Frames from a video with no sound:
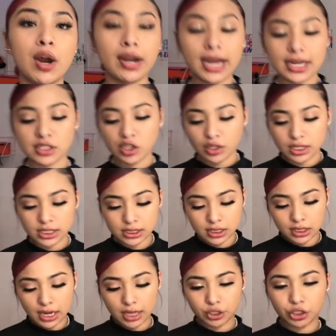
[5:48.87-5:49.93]
guys, so this is the
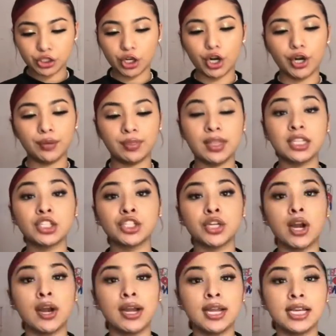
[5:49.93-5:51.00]
next shirt. This
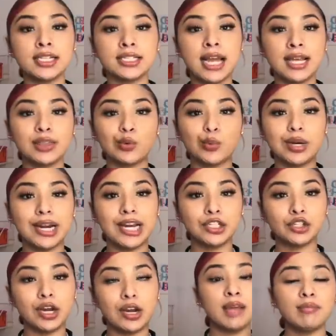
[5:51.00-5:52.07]
shirt is like the one I
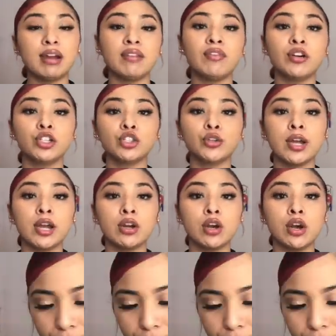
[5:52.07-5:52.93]
tried on my first try on haul.